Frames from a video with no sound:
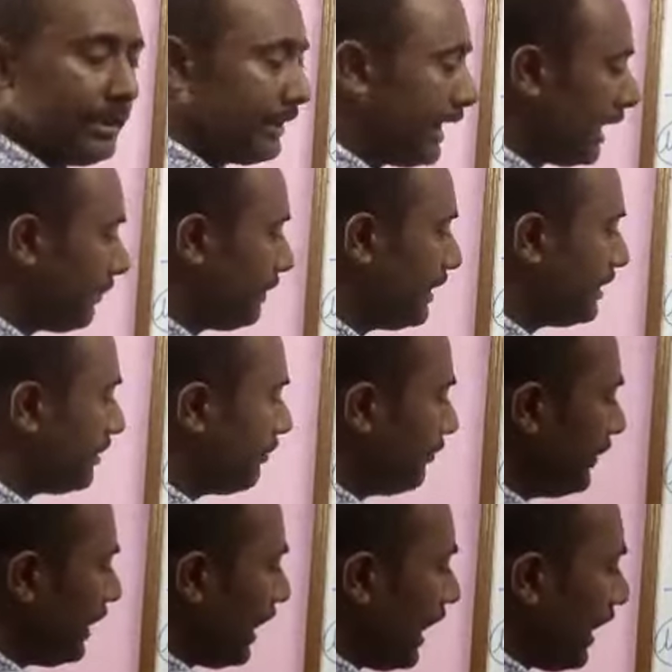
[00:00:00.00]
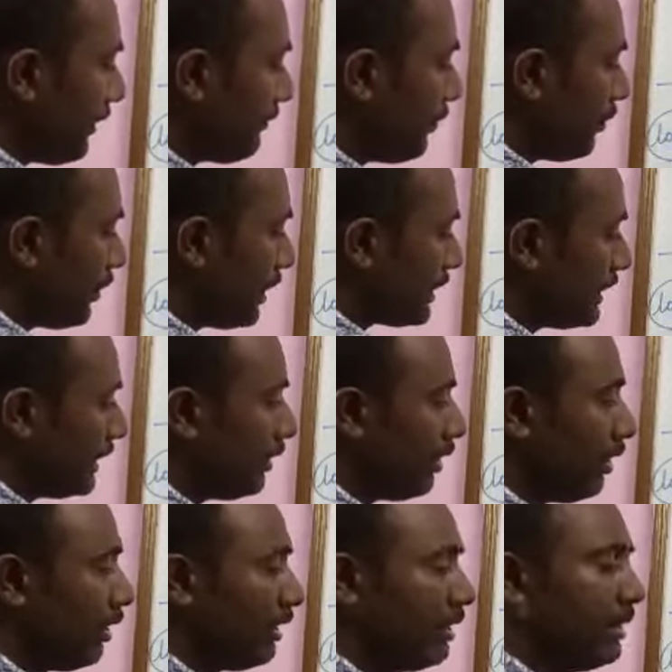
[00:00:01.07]
That means we are focusing
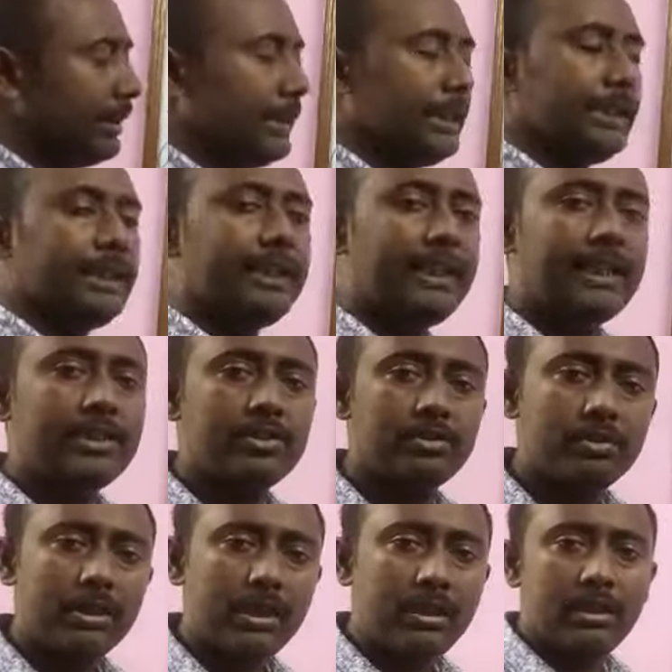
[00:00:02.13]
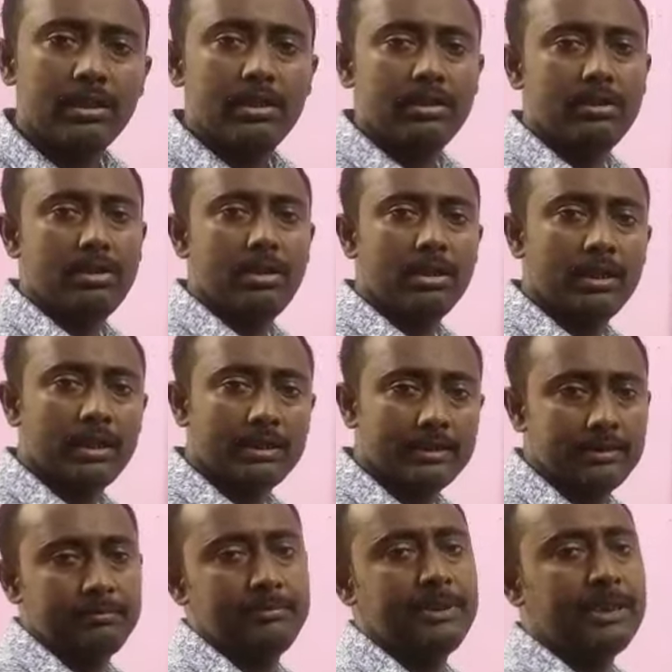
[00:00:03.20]
on natural
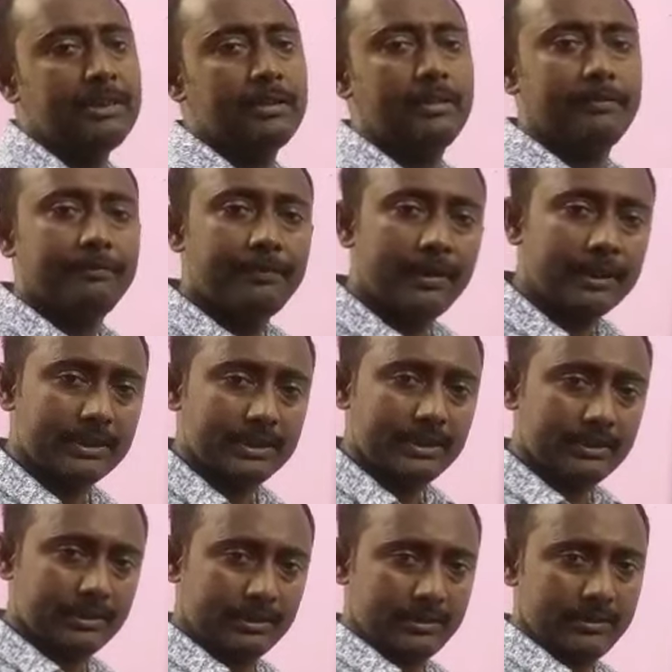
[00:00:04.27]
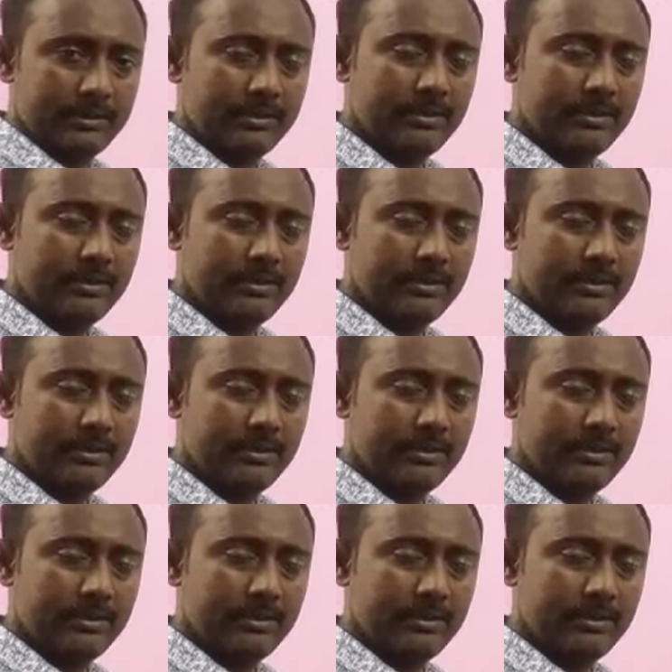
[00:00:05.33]
logarithmic functions.